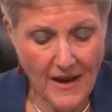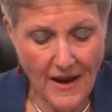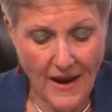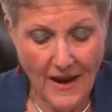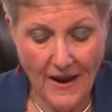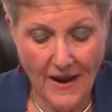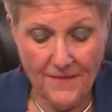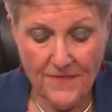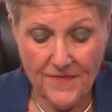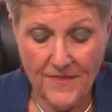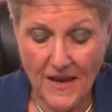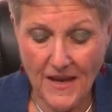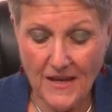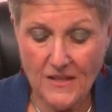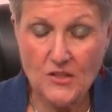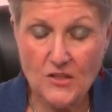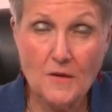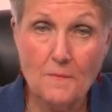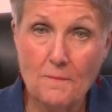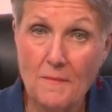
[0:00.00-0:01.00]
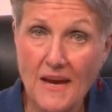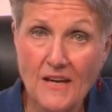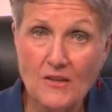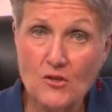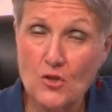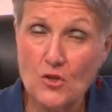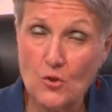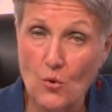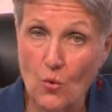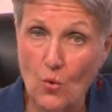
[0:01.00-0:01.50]
And then to make
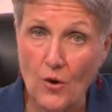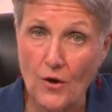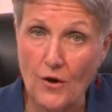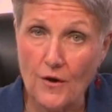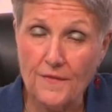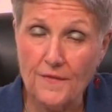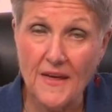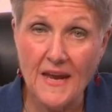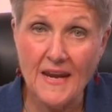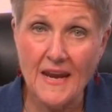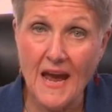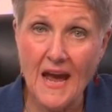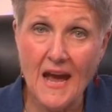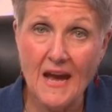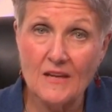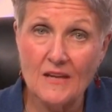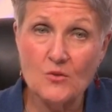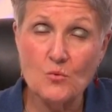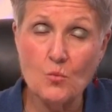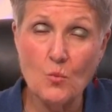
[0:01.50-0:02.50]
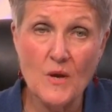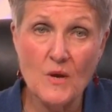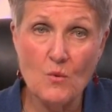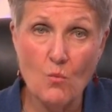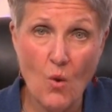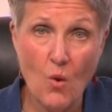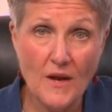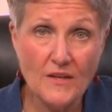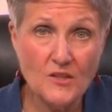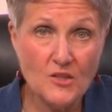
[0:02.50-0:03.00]
sure that as we
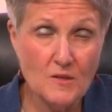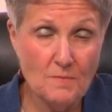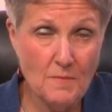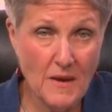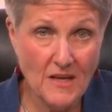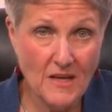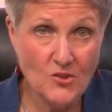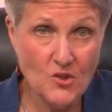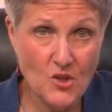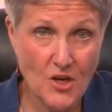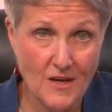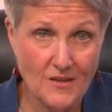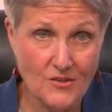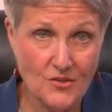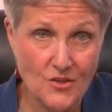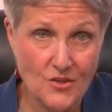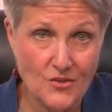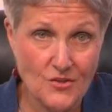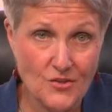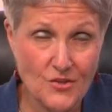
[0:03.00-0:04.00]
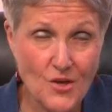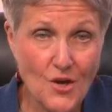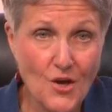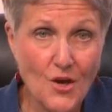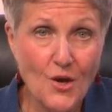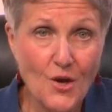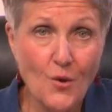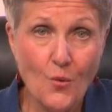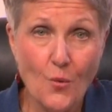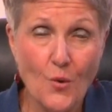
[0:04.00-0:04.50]
want to make changes,
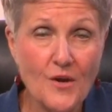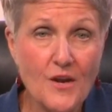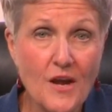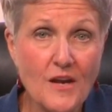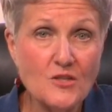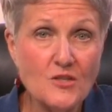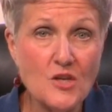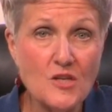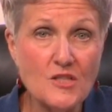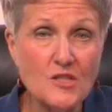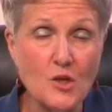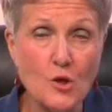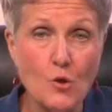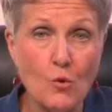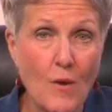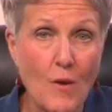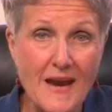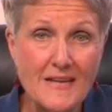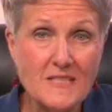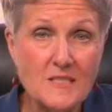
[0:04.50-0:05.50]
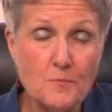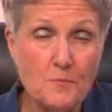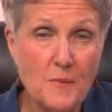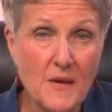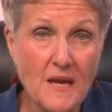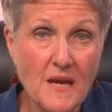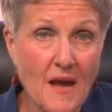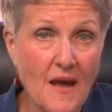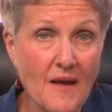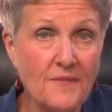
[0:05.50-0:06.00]
we're not just
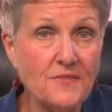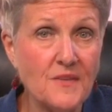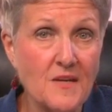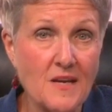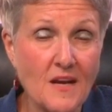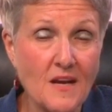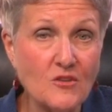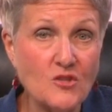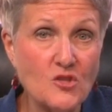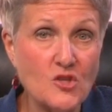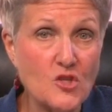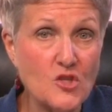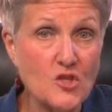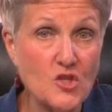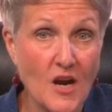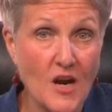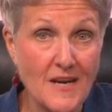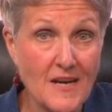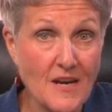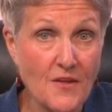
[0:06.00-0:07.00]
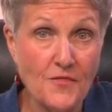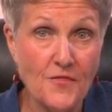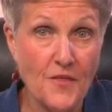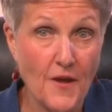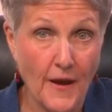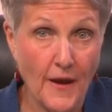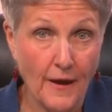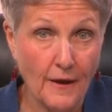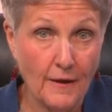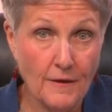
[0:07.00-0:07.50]
grasping at the next shiny
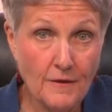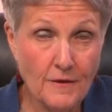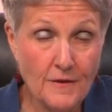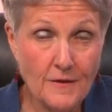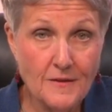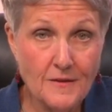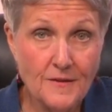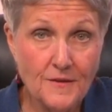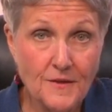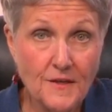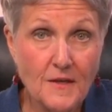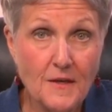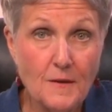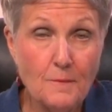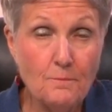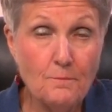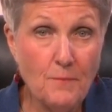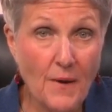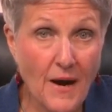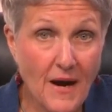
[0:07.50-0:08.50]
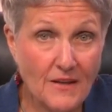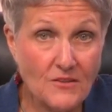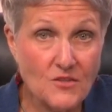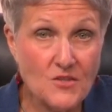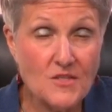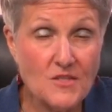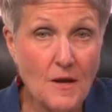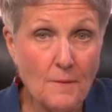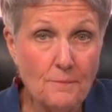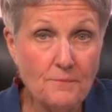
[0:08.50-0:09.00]
thing, but
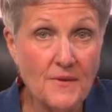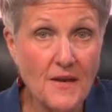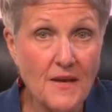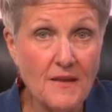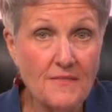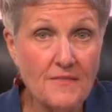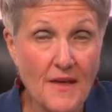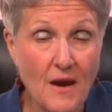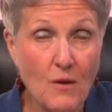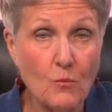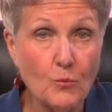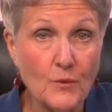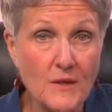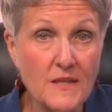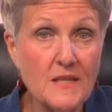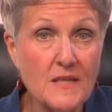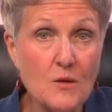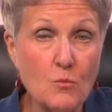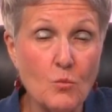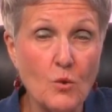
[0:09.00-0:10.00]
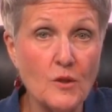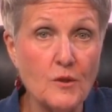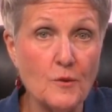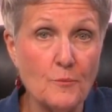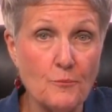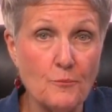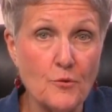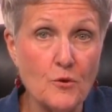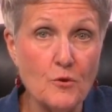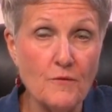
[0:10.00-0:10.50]
something that really will
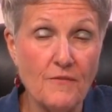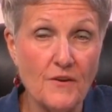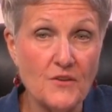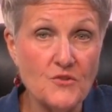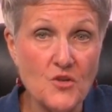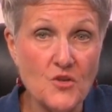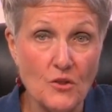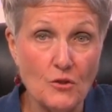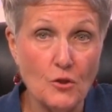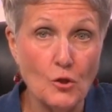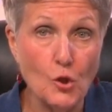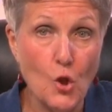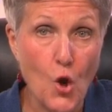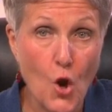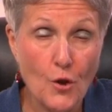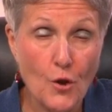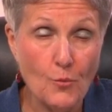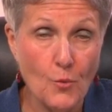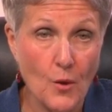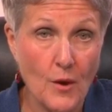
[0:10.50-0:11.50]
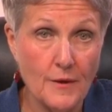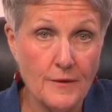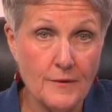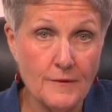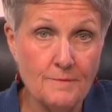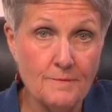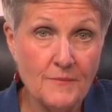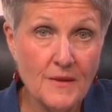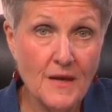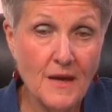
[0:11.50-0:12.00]
improve us in the long run
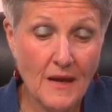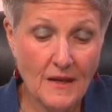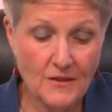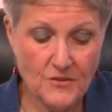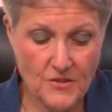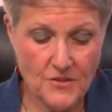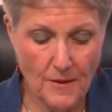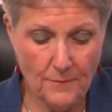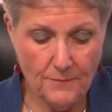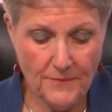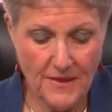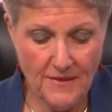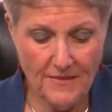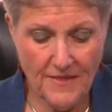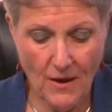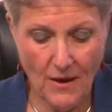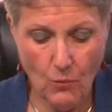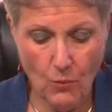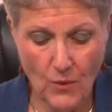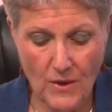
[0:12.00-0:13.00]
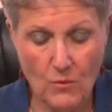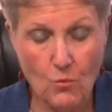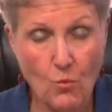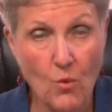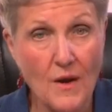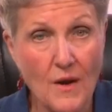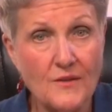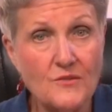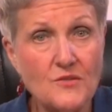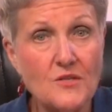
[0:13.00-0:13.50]
and something that we
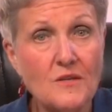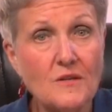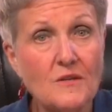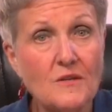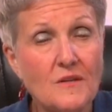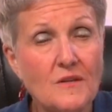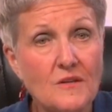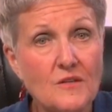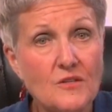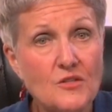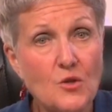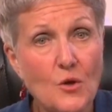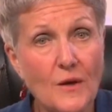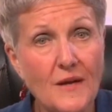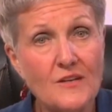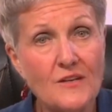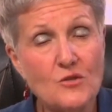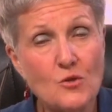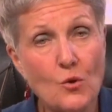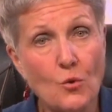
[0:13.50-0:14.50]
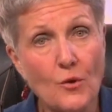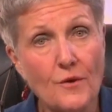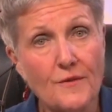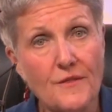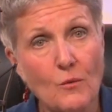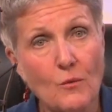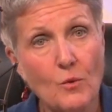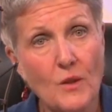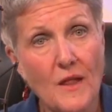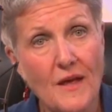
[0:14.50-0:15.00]
want to endure
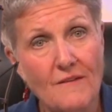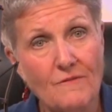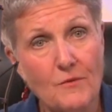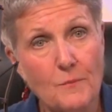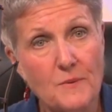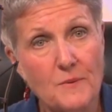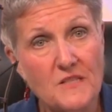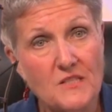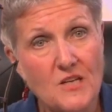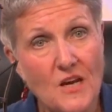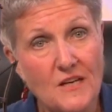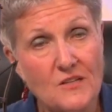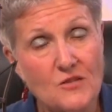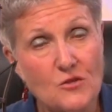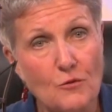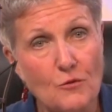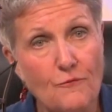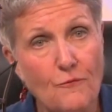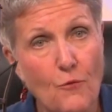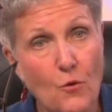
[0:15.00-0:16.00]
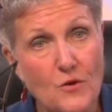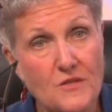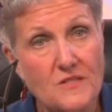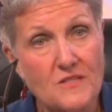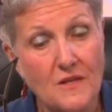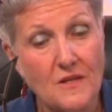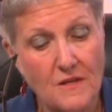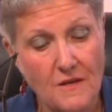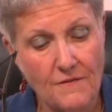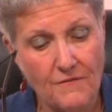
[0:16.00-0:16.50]
that will have a potential for
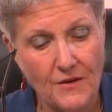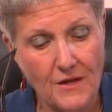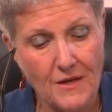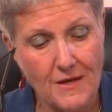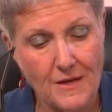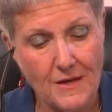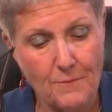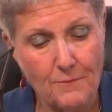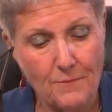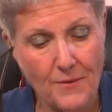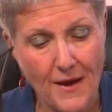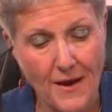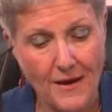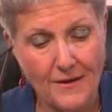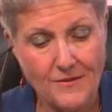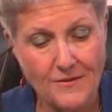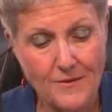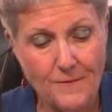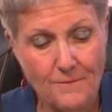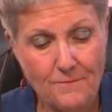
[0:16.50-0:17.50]
significant impact.